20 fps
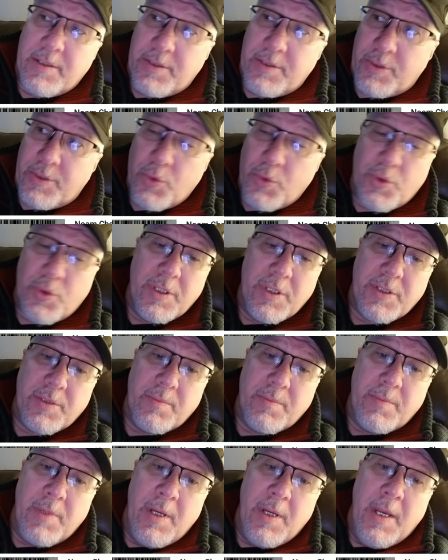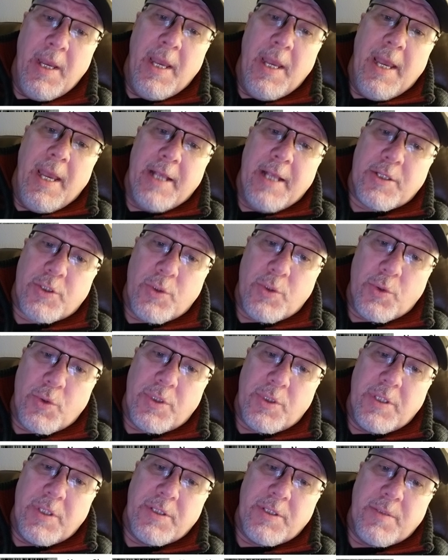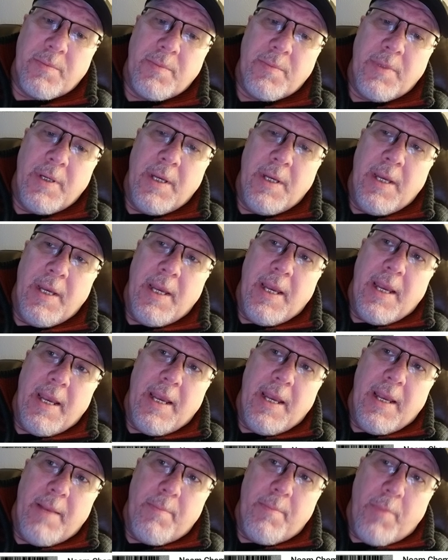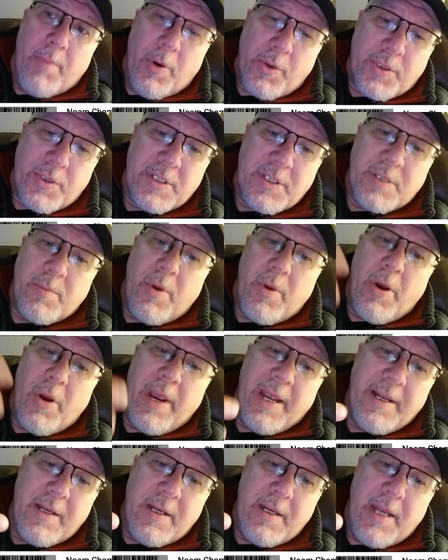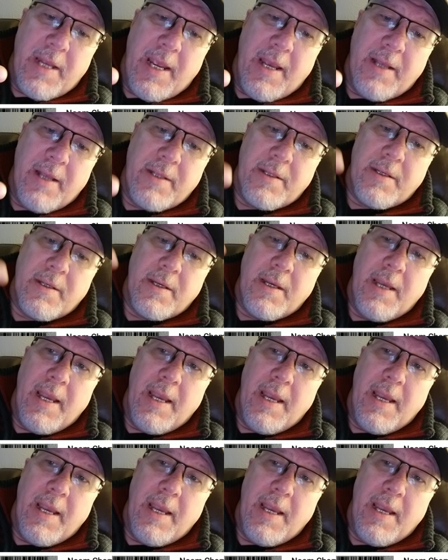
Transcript: socialism. And socialism and Marxism are hand in hand.